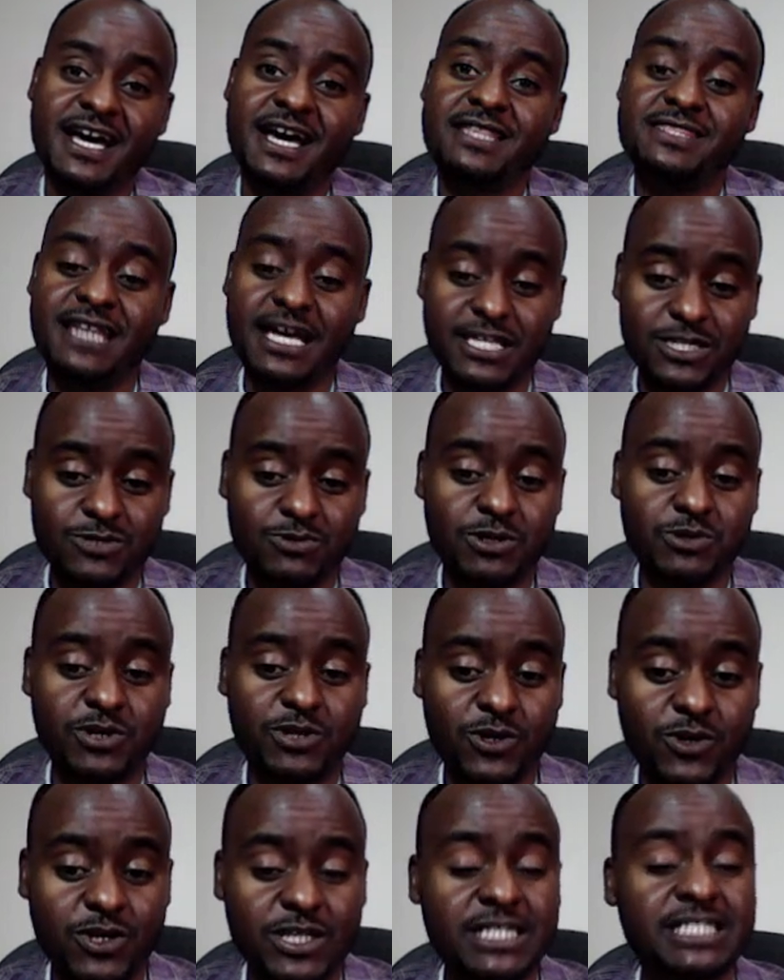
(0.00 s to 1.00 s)
That's what we
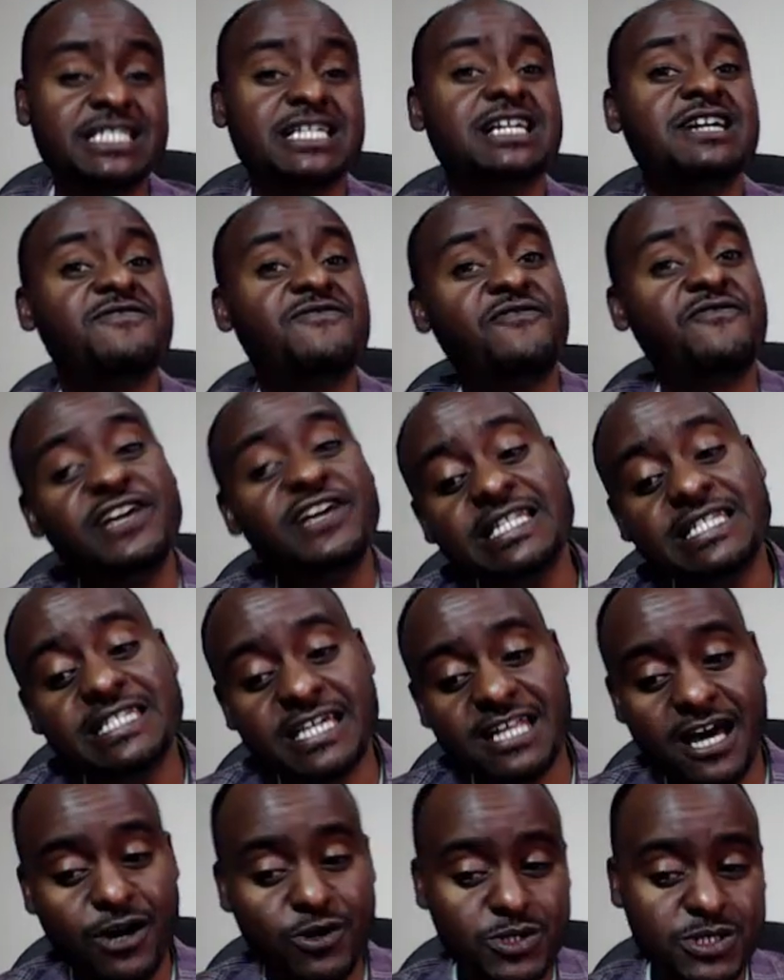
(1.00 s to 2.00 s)
call it, filter
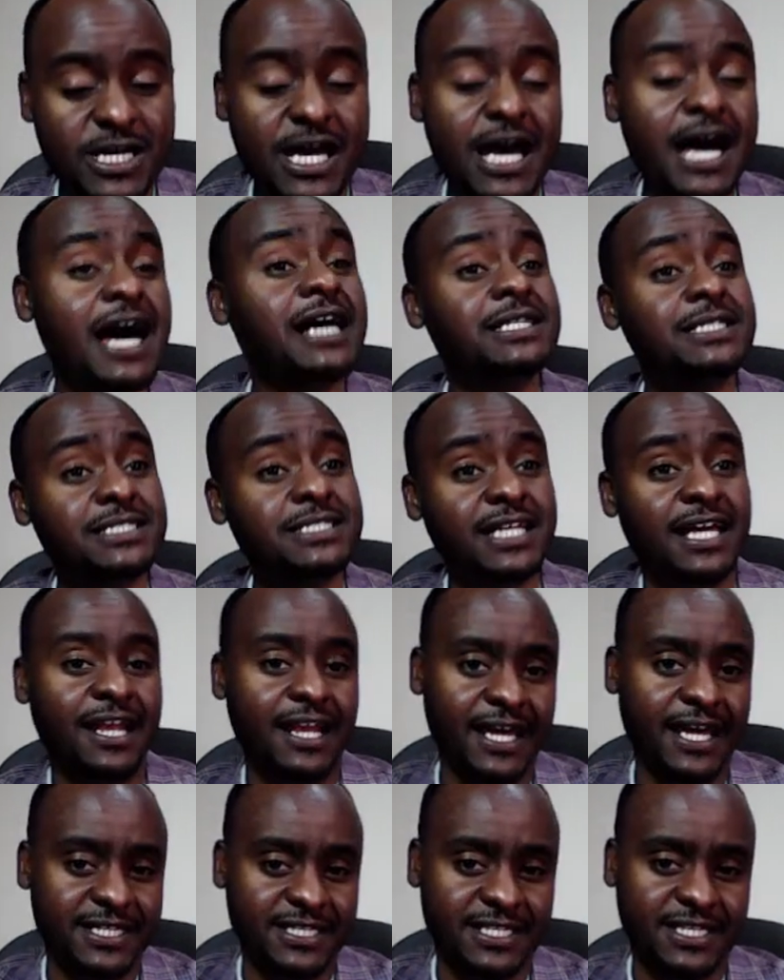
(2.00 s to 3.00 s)
out
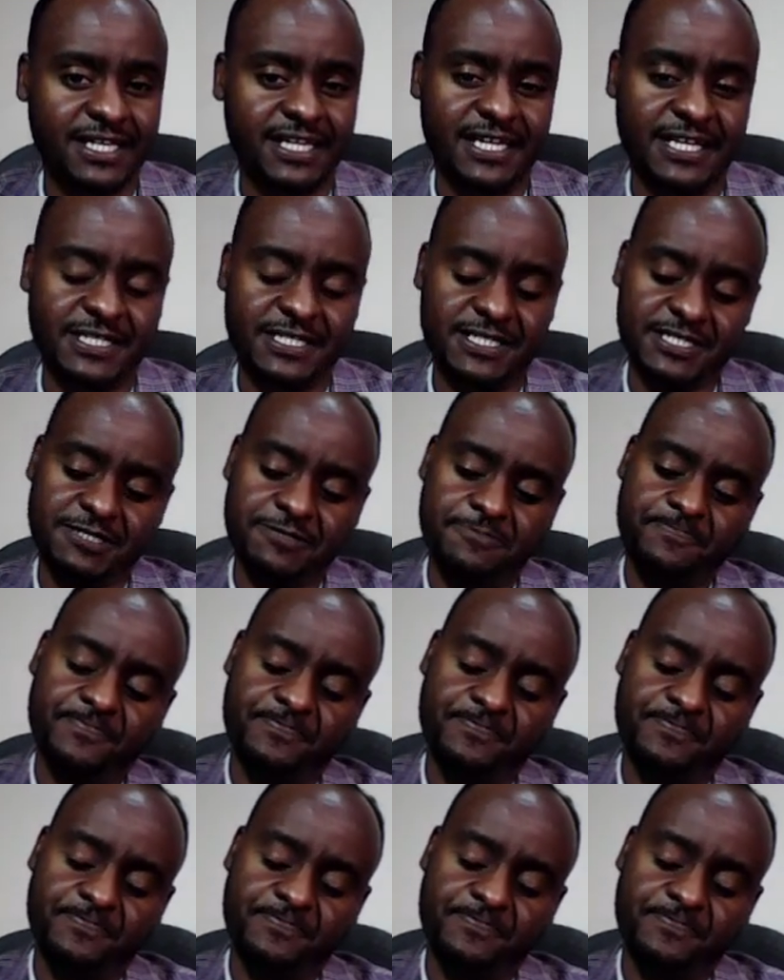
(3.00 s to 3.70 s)
unselected cases.